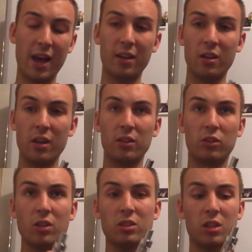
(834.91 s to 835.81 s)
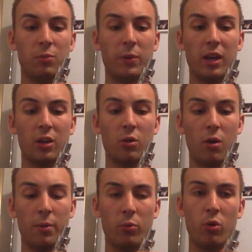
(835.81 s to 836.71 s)
And does seem to be getting
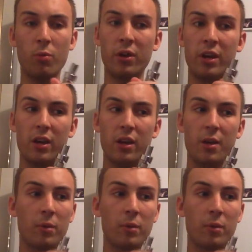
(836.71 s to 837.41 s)
quite a bit warm on here,